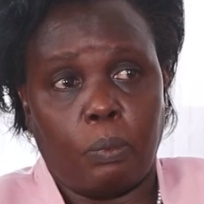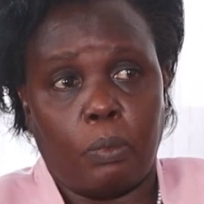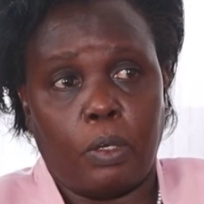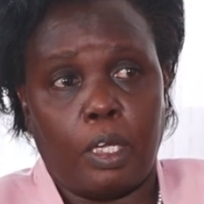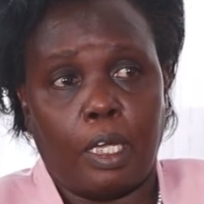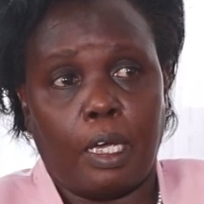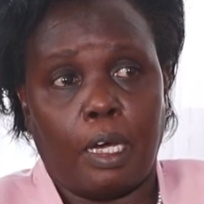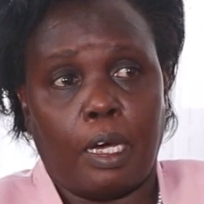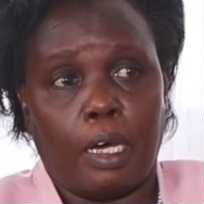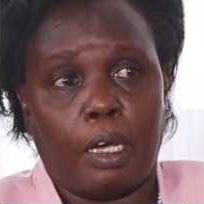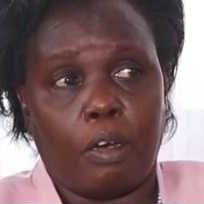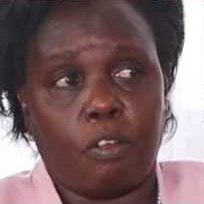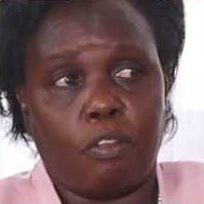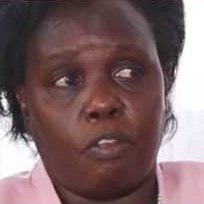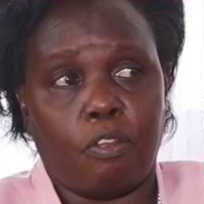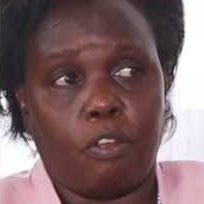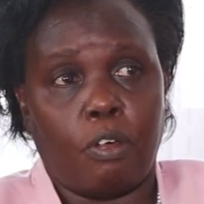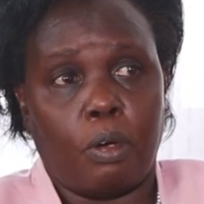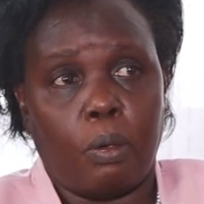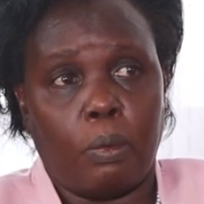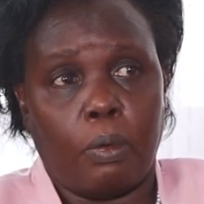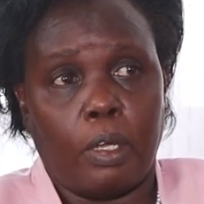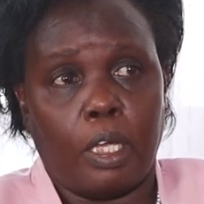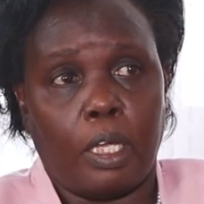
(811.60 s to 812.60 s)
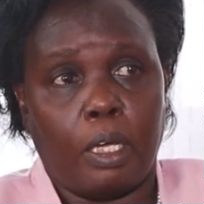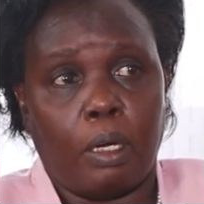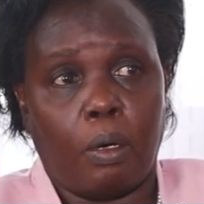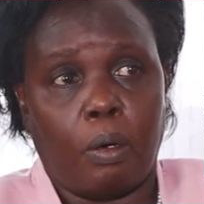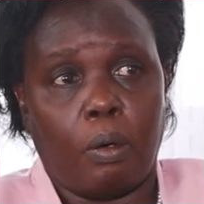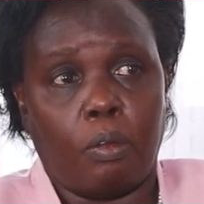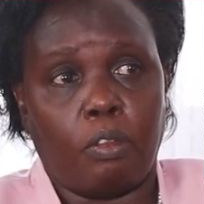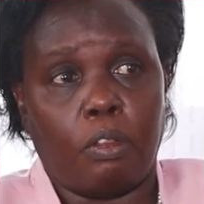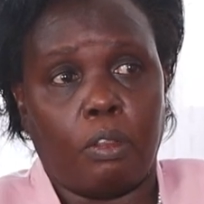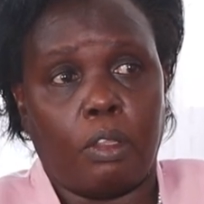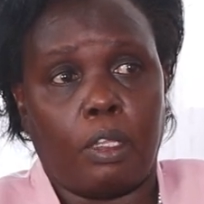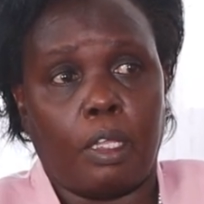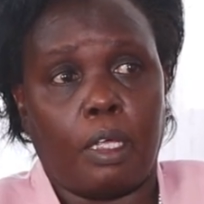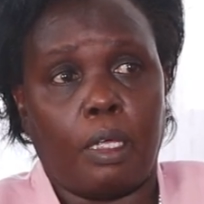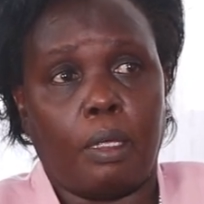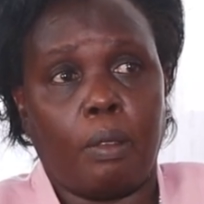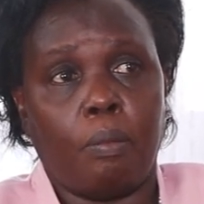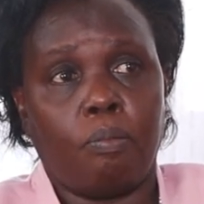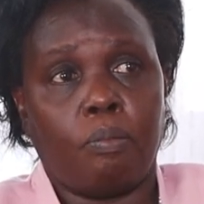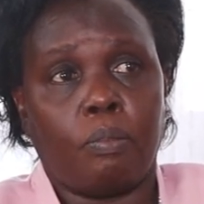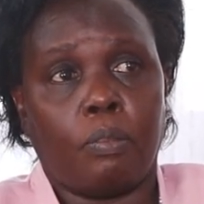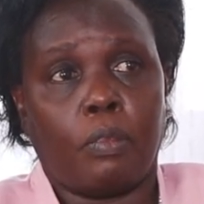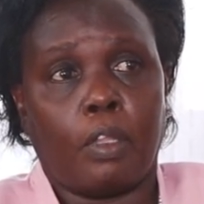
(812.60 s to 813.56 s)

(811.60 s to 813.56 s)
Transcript: we are following on the